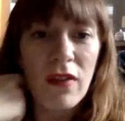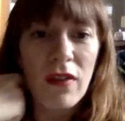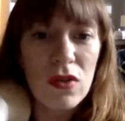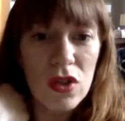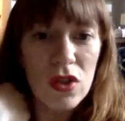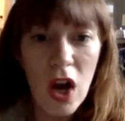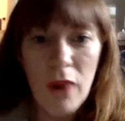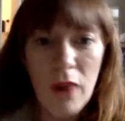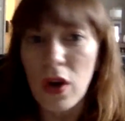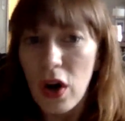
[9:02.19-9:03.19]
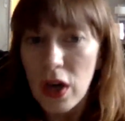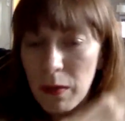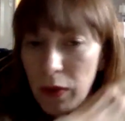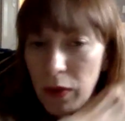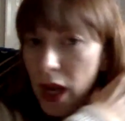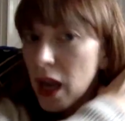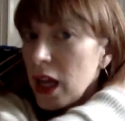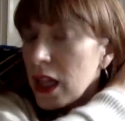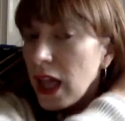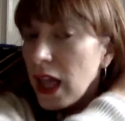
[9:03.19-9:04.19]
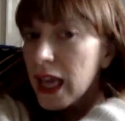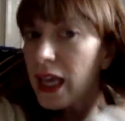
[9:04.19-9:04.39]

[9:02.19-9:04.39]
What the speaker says: lose a job. Your car didn't break. Like